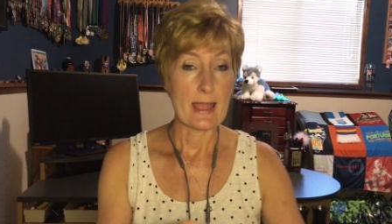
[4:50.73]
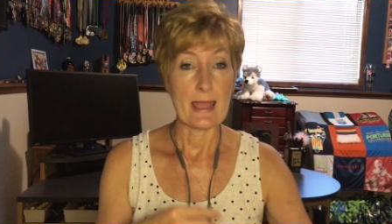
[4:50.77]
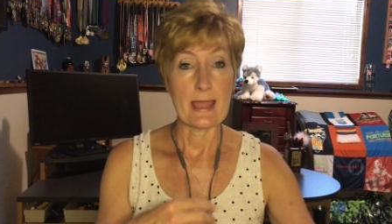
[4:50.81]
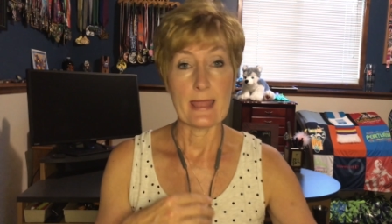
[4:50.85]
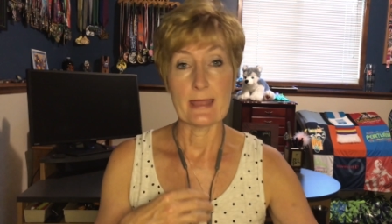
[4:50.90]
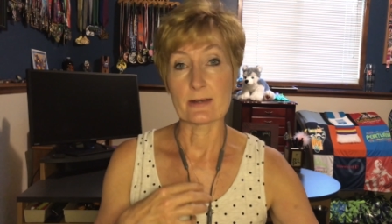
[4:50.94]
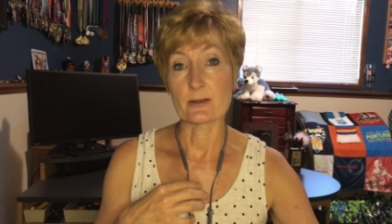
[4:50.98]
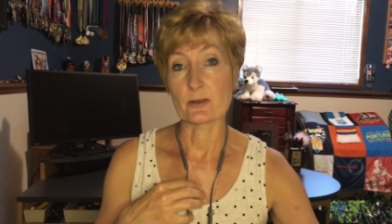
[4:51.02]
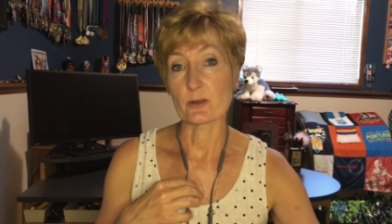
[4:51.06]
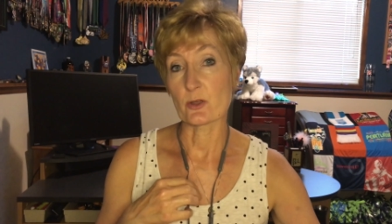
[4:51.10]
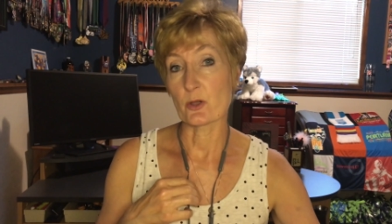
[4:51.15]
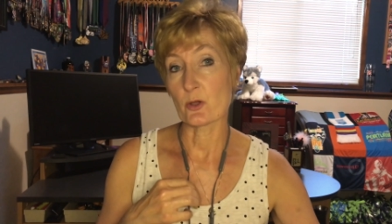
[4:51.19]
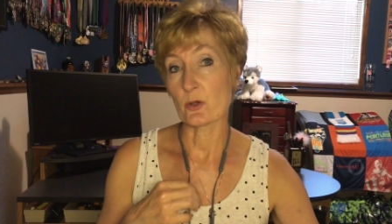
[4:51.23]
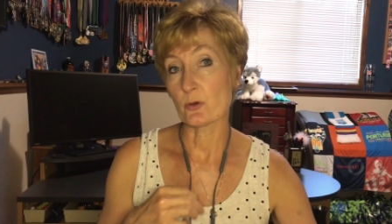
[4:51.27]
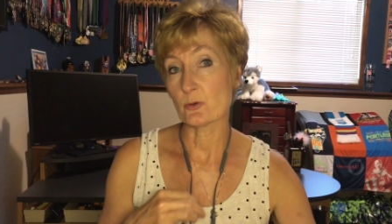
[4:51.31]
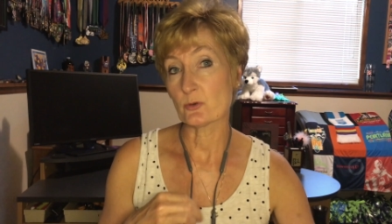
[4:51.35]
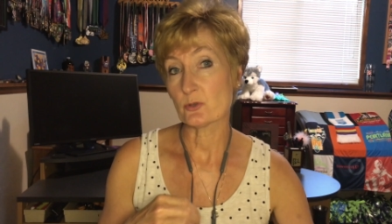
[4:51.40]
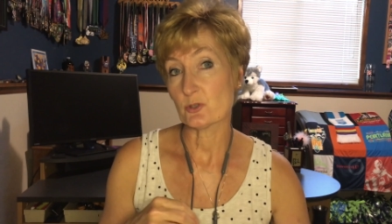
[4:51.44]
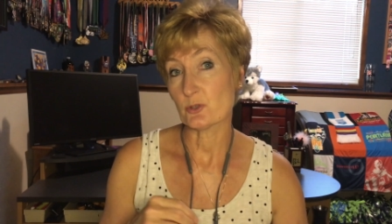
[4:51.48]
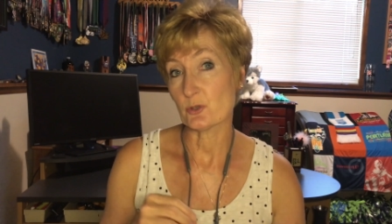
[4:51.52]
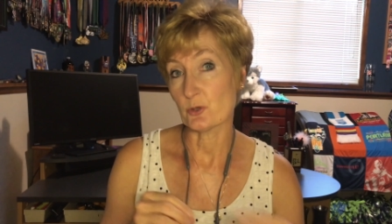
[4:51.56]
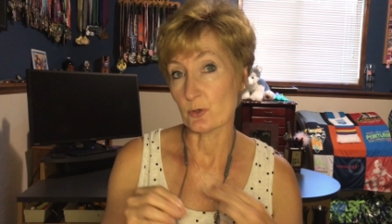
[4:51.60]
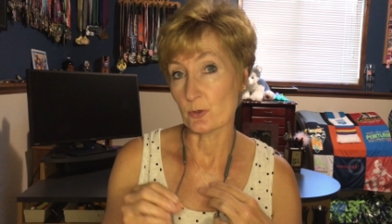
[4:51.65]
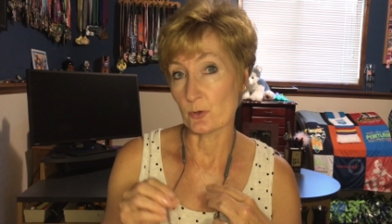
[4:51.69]
and go
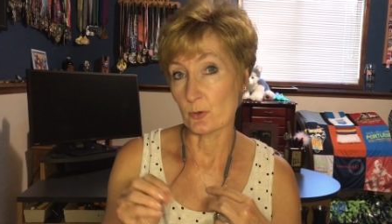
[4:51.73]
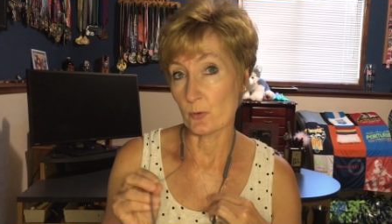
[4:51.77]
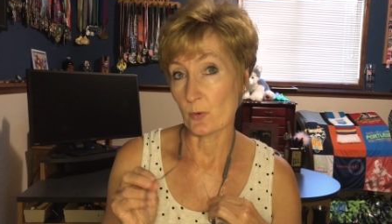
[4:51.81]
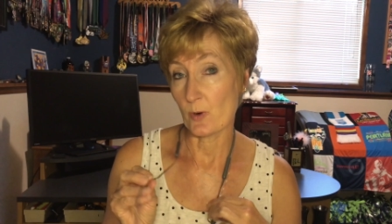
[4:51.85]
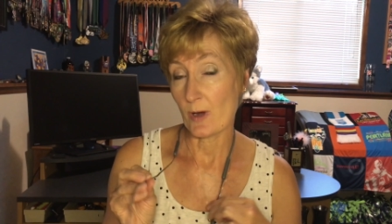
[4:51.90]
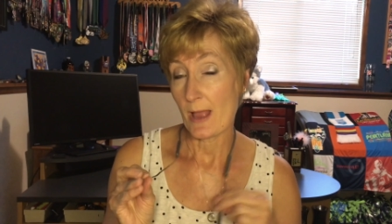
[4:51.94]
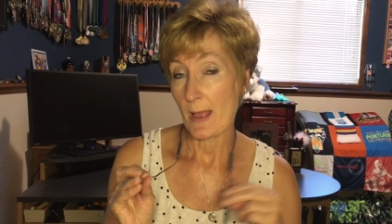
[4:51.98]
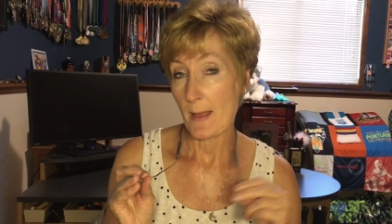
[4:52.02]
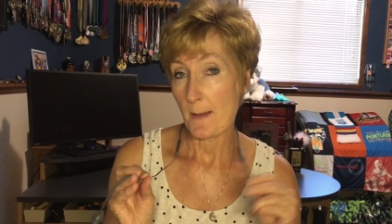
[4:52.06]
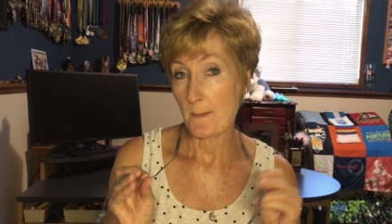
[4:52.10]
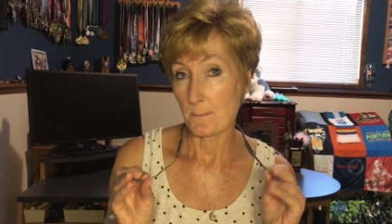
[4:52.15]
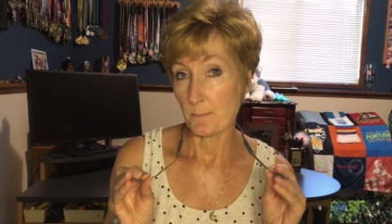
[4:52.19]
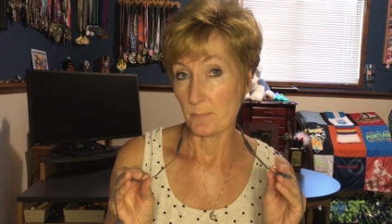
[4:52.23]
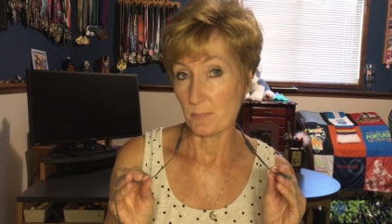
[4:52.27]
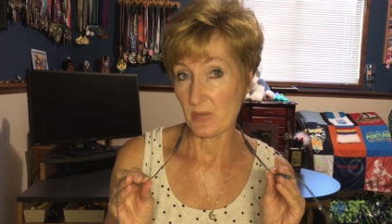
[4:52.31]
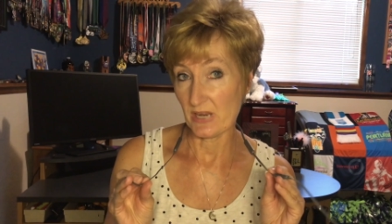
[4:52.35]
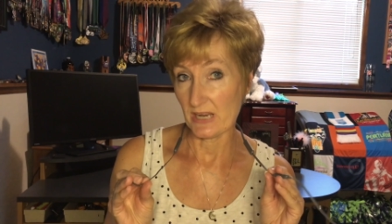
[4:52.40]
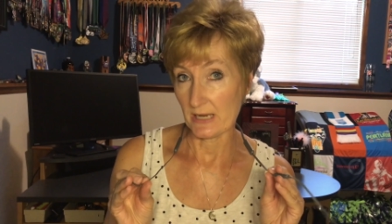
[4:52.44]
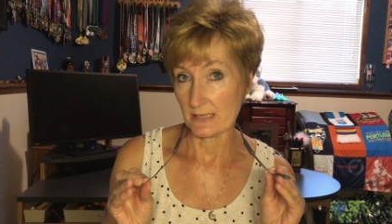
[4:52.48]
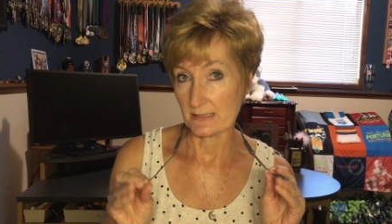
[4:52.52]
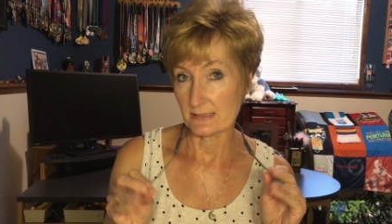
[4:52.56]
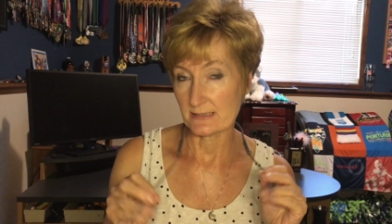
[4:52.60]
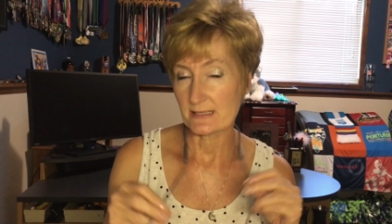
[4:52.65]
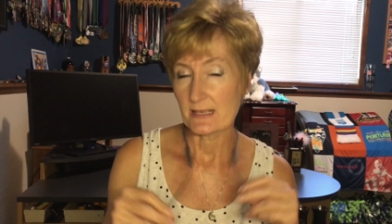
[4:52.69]
to
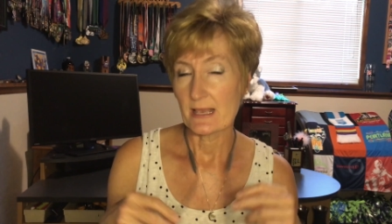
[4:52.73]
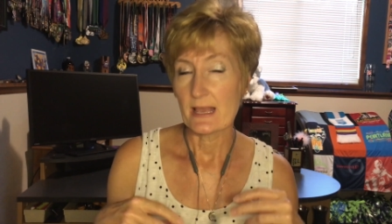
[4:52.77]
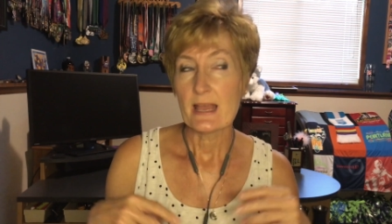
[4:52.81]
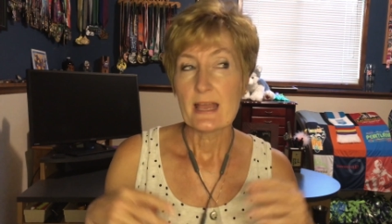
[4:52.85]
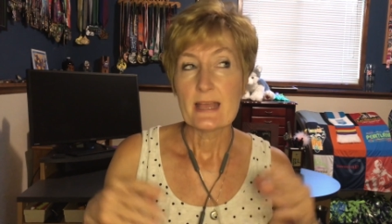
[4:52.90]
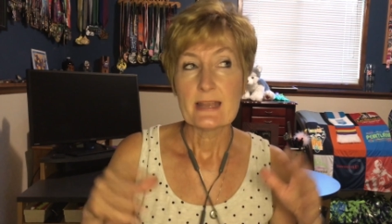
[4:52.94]
Beats.